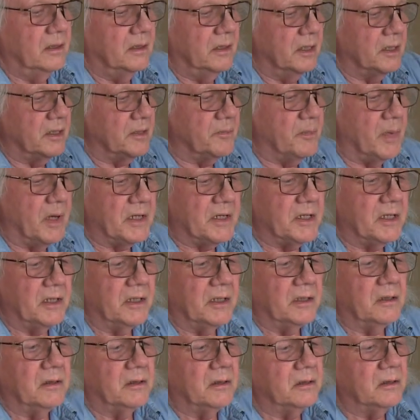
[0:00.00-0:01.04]
That's better,
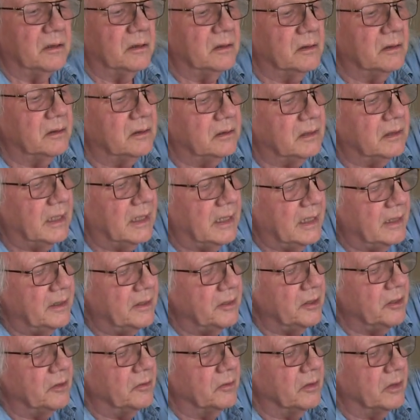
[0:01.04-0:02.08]
and
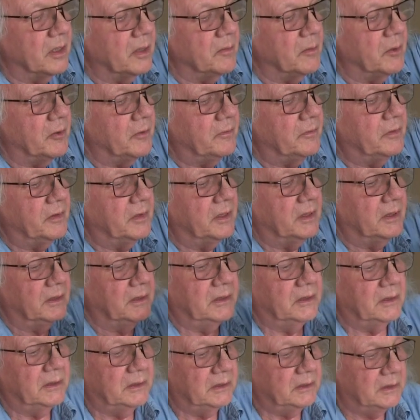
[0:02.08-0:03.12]
you can come off.
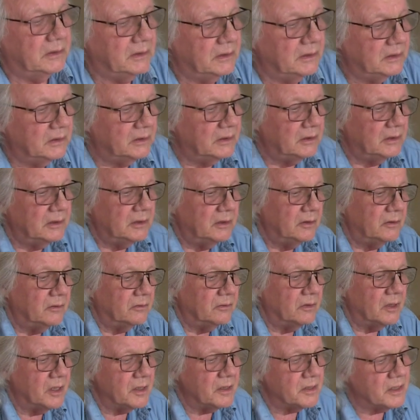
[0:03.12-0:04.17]

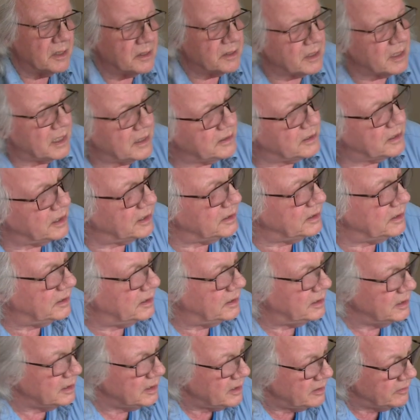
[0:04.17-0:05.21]
Right, so that's that done.
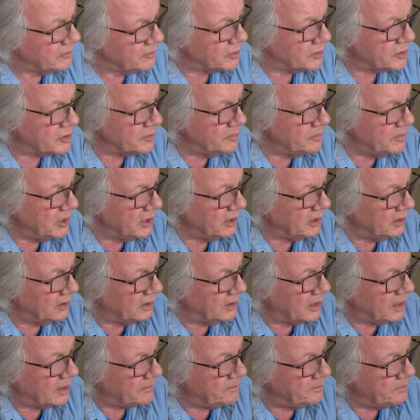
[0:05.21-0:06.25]
Got some
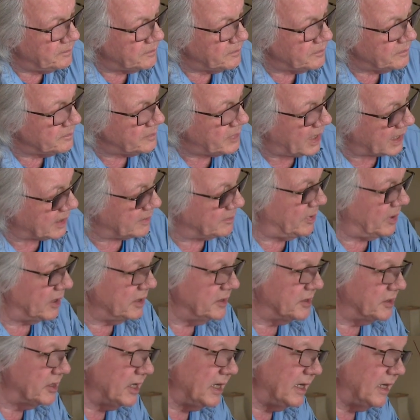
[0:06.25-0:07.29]
little back
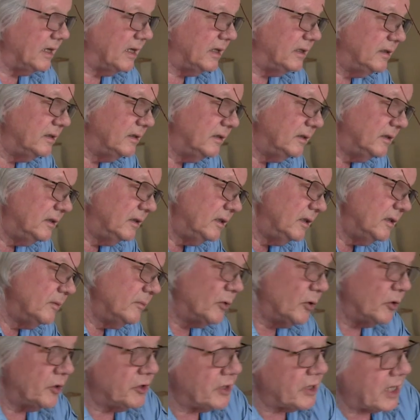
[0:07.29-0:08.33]
buds here
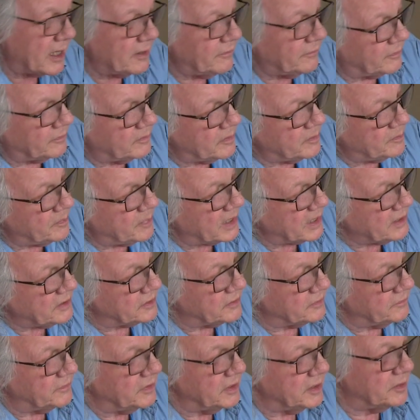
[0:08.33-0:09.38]
pushed out from the base
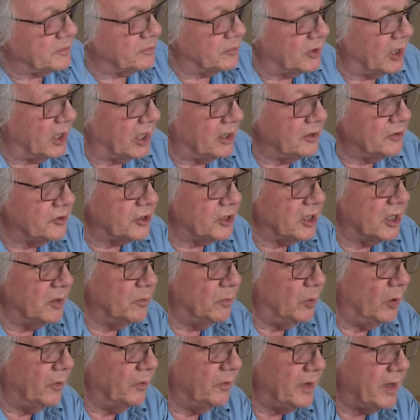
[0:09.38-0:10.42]
of this branch, and I
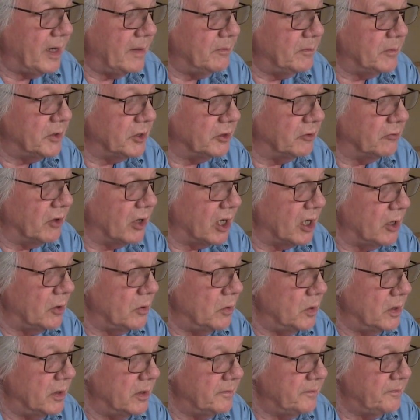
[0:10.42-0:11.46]
want them to grow.
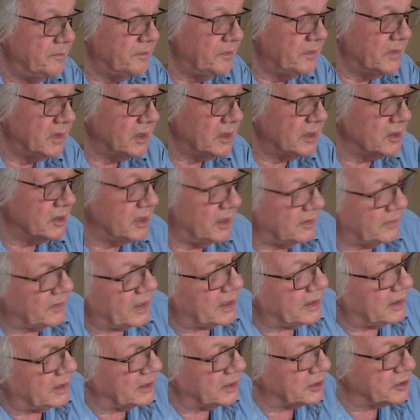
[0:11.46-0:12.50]

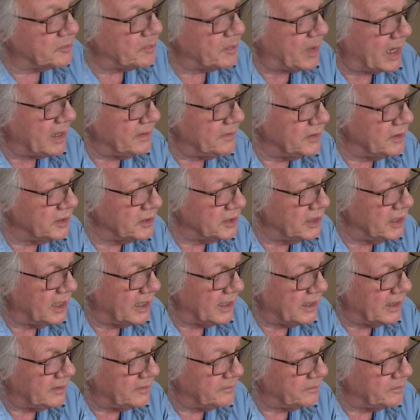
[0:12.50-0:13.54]
That will expand this
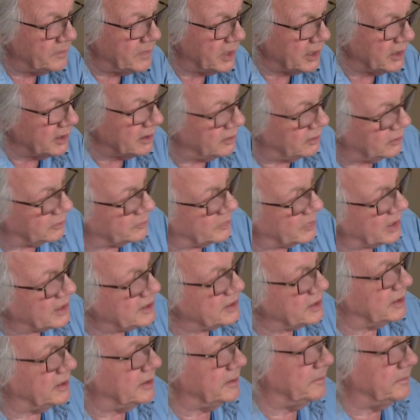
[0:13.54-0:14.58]
layer and make it look better.